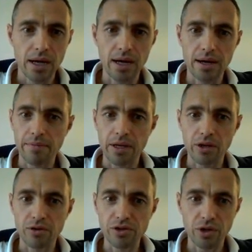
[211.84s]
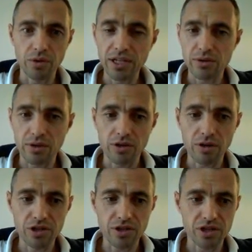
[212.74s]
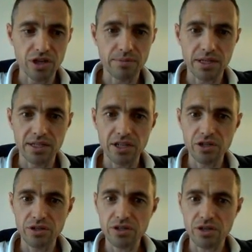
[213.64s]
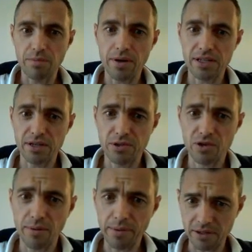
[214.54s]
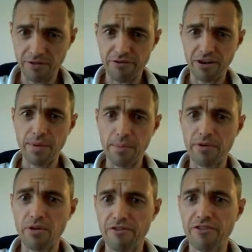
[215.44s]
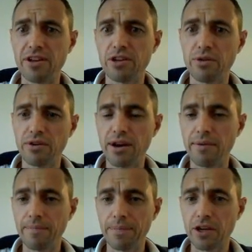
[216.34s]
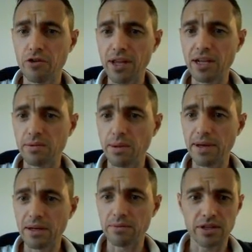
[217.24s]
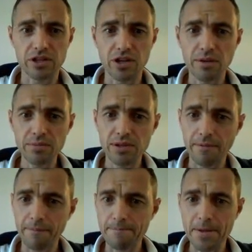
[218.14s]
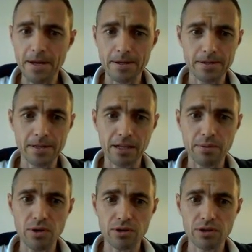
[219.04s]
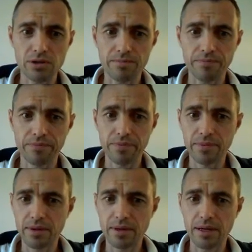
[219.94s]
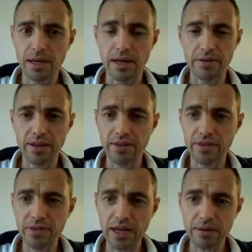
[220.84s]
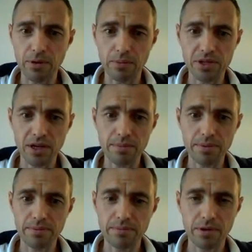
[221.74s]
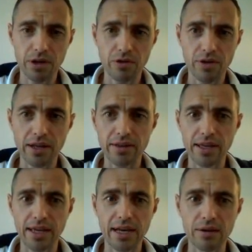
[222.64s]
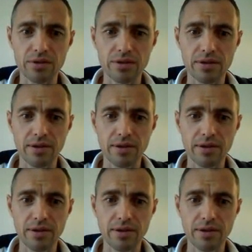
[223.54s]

Um, you, you need to acknowledge the terms and conditions. So by subscribing as a free member or affiliate, you're agreeing, agreeing to be bound by the terms, and just tick the box, and then that pops up create the account.